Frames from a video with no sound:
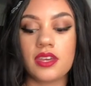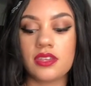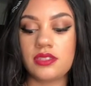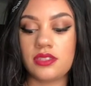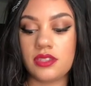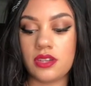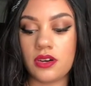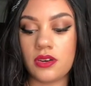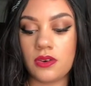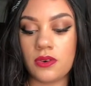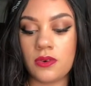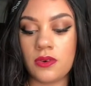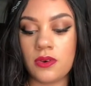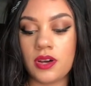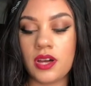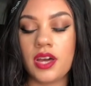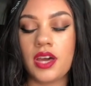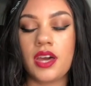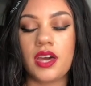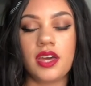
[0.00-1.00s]

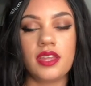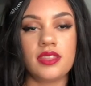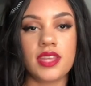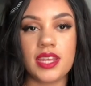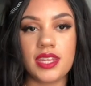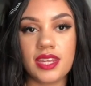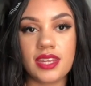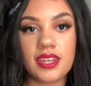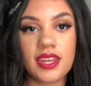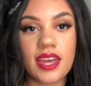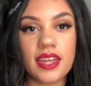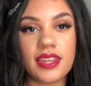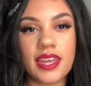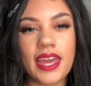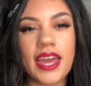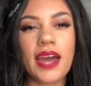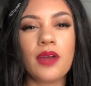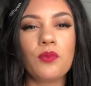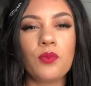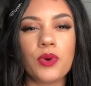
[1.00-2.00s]
So they didn't have,
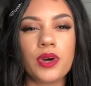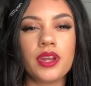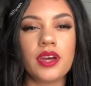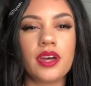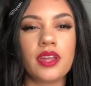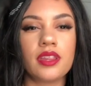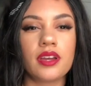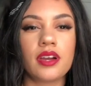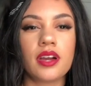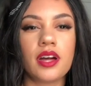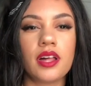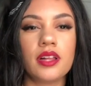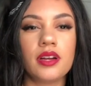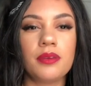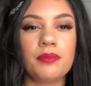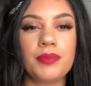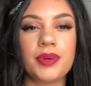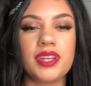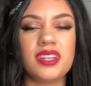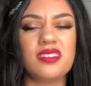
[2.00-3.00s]
they had one other
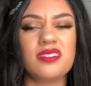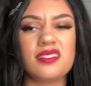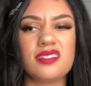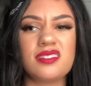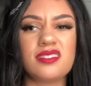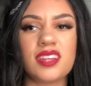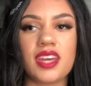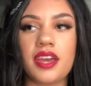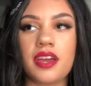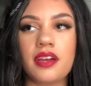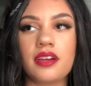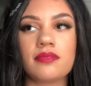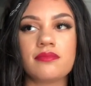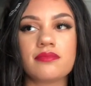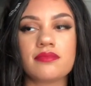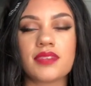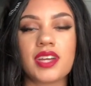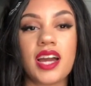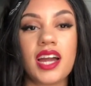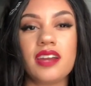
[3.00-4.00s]
color, but it was like
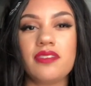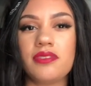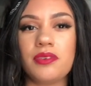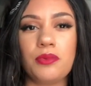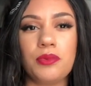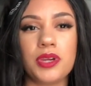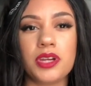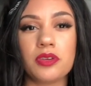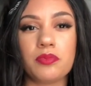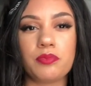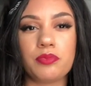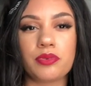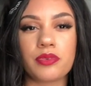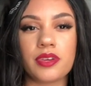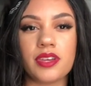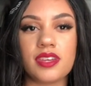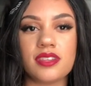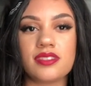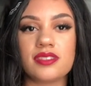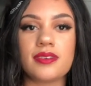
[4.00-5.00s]
kind of a weird
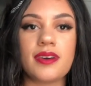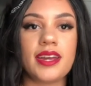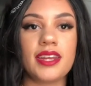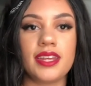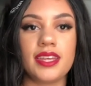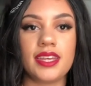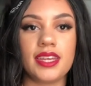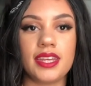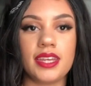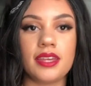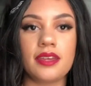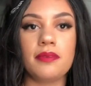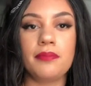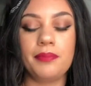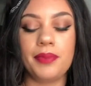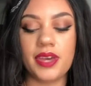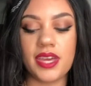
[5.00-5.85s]
print, so I didn't get it.